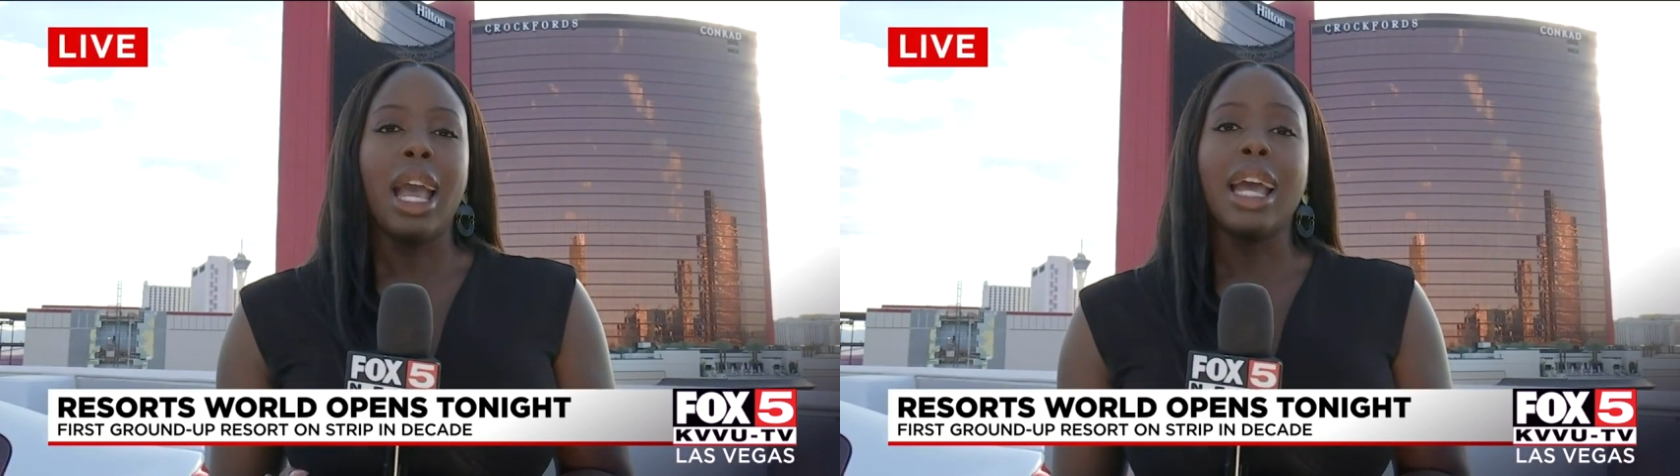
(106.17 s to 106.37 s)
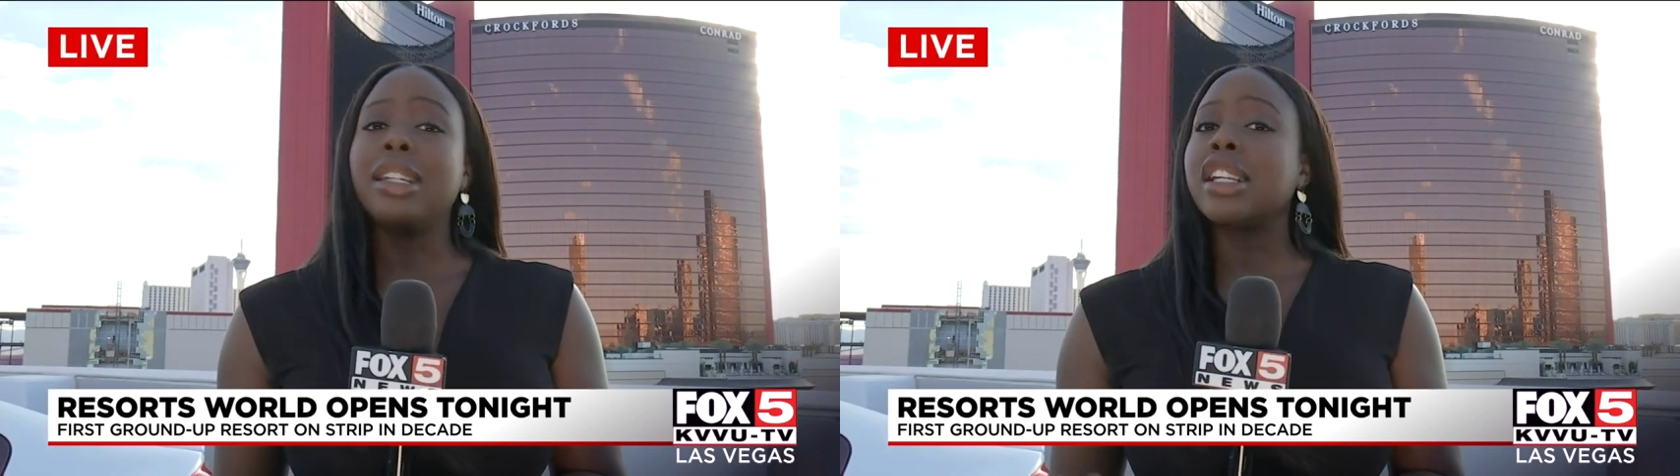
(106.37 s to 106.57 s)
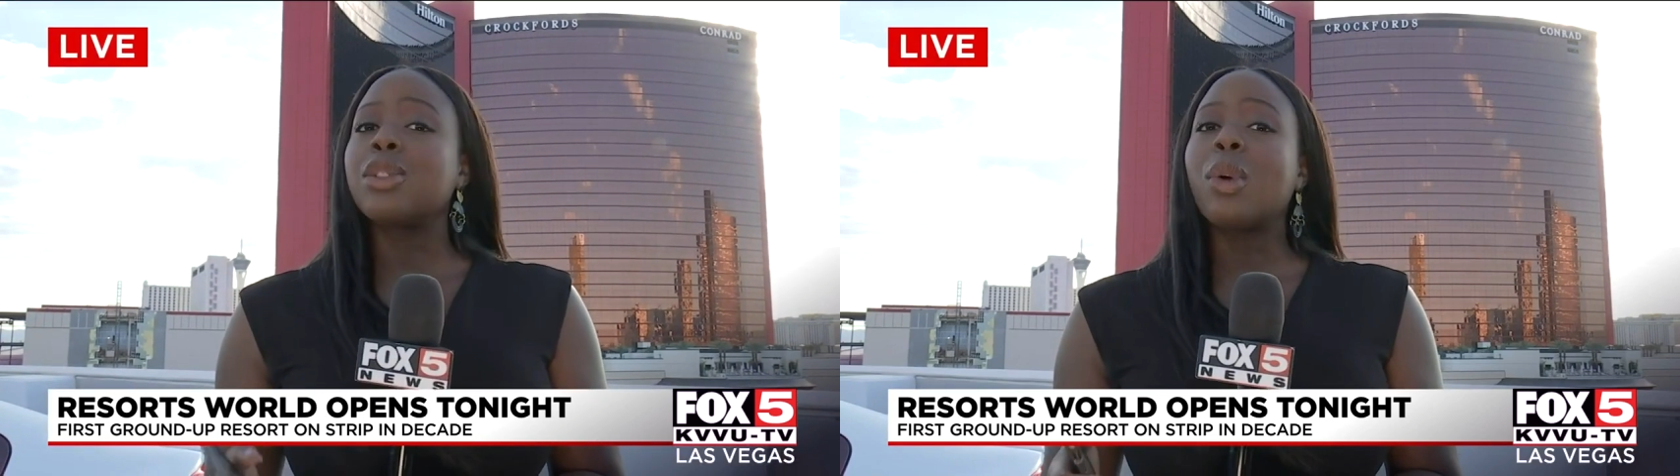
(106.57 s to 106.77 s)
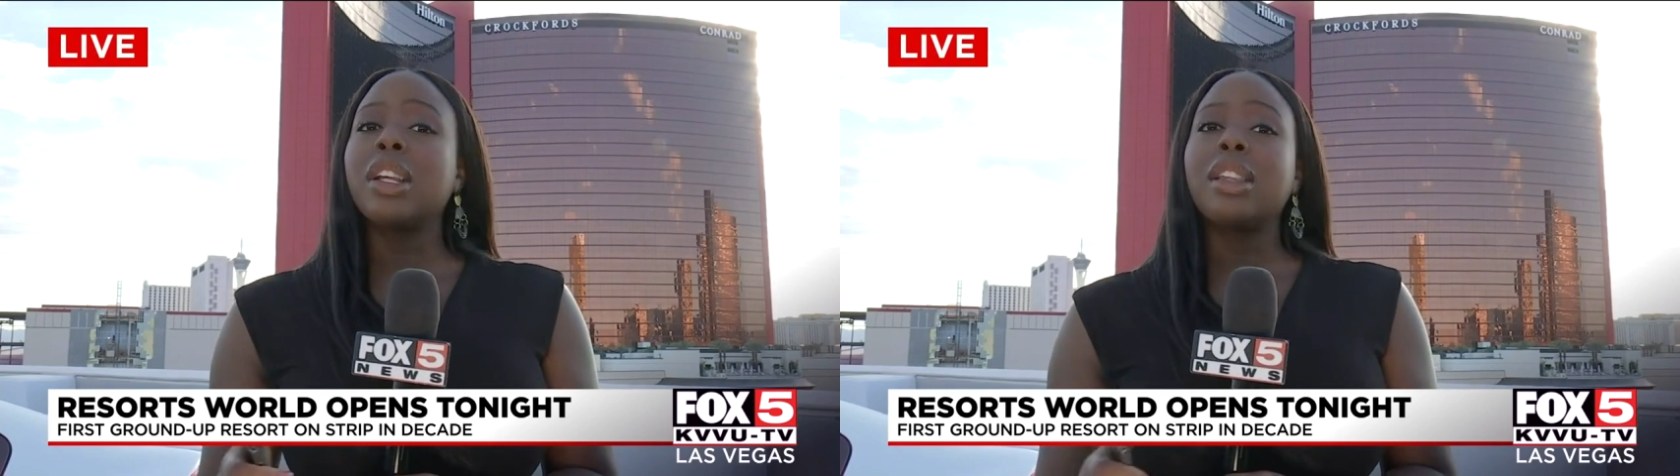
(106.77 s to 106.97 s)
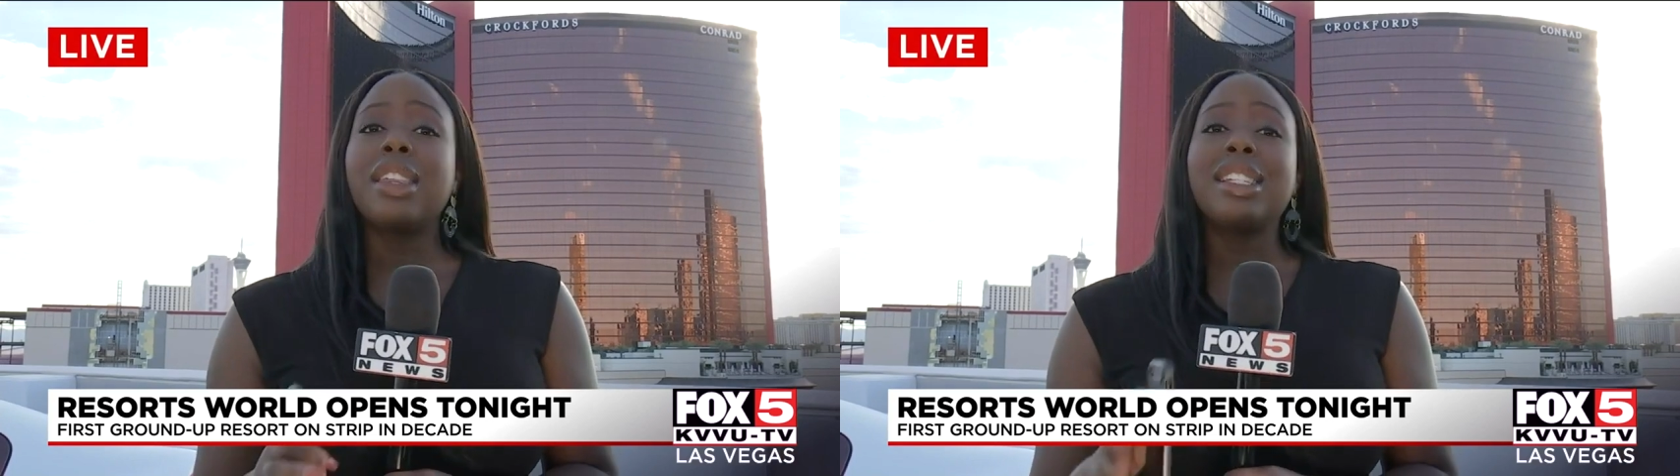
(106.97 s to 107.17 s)
And he says
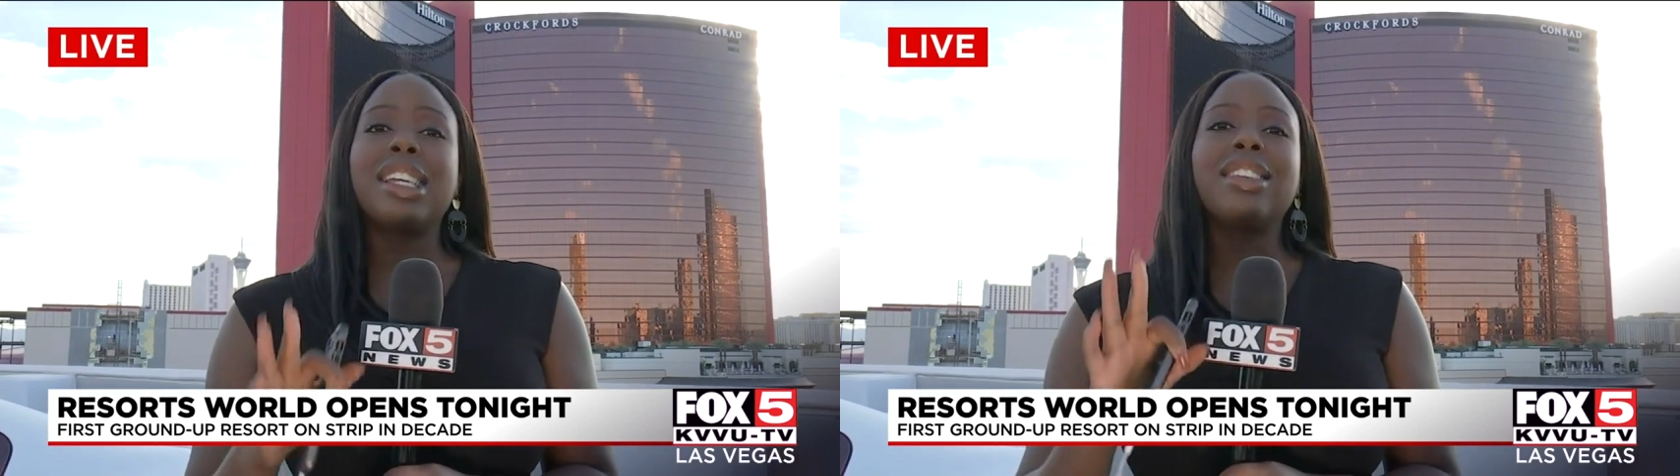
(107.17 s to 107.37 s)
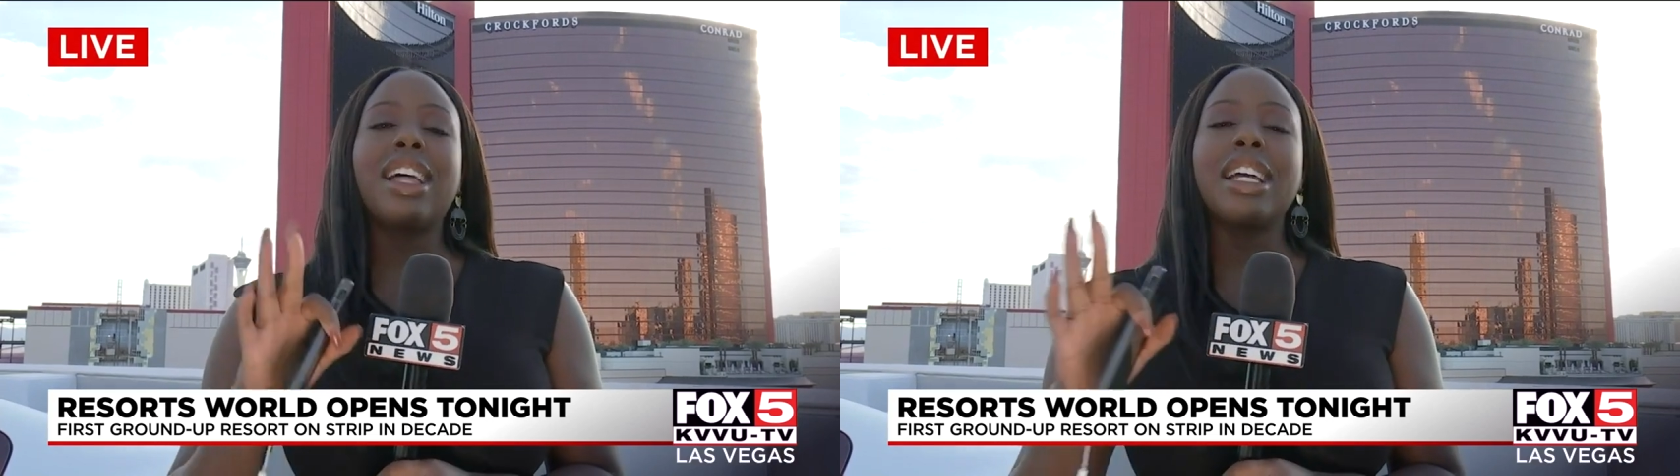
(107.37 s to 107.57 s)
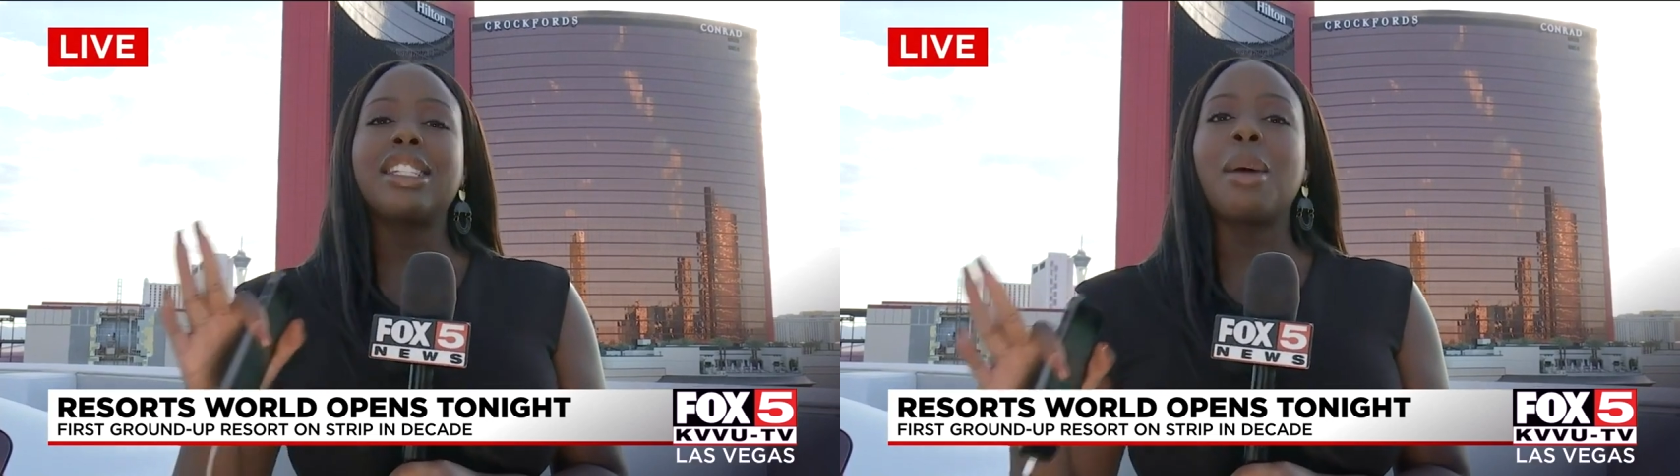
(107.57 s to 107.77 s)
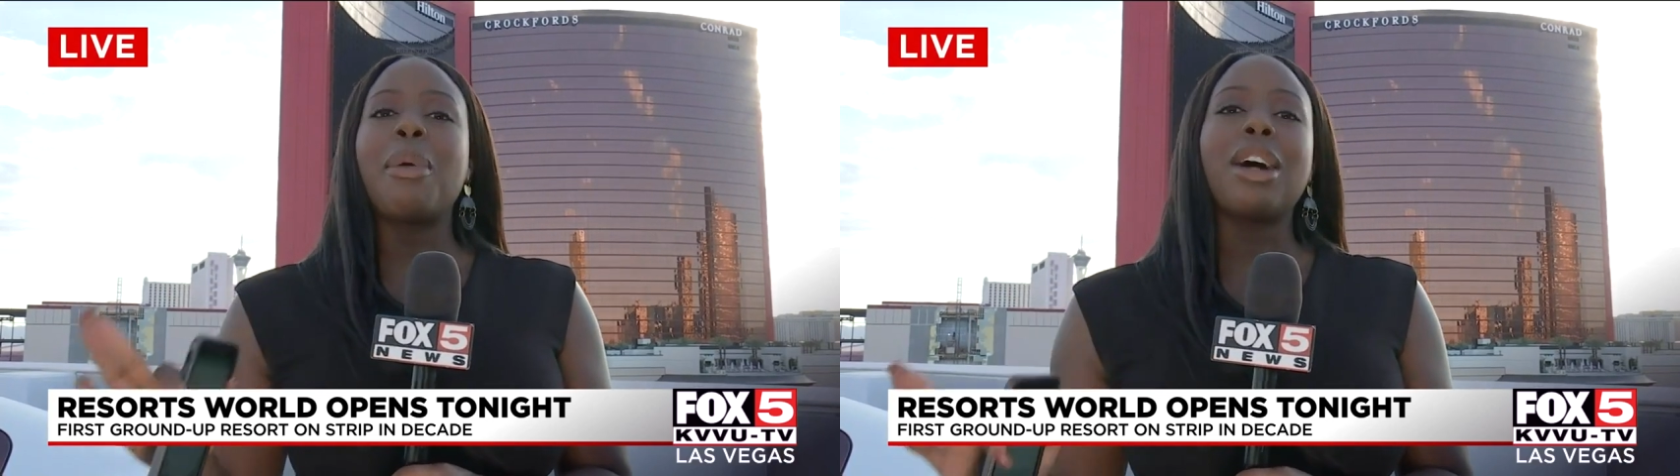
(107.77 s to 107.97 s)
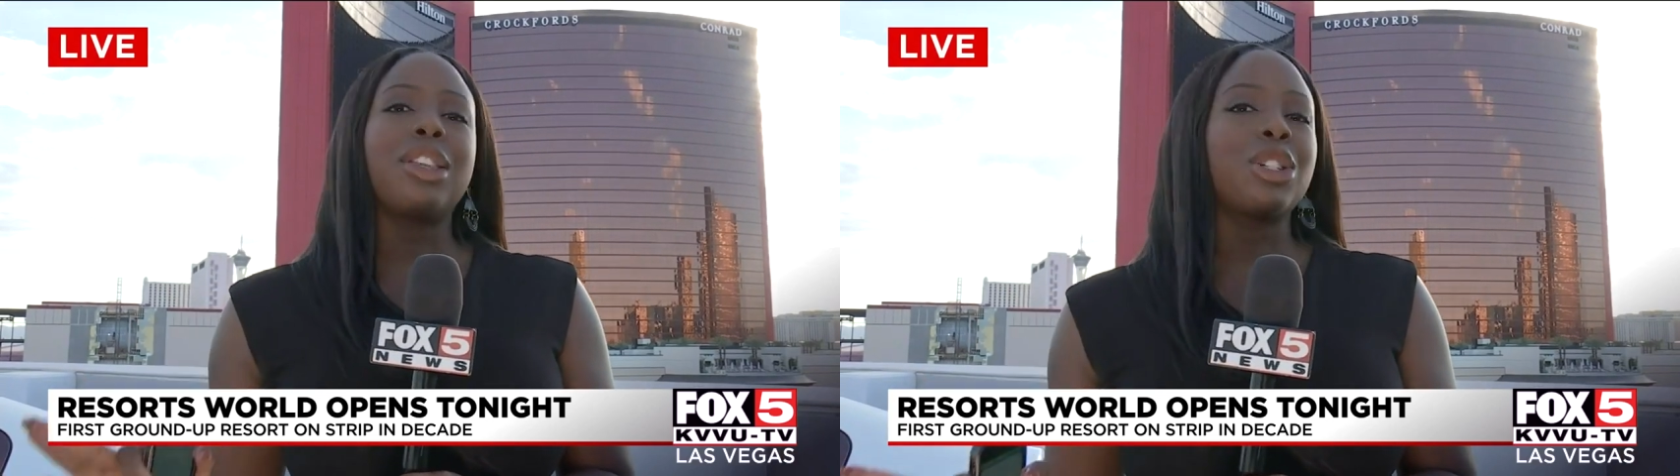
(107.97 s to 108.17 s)
one of the things he likes about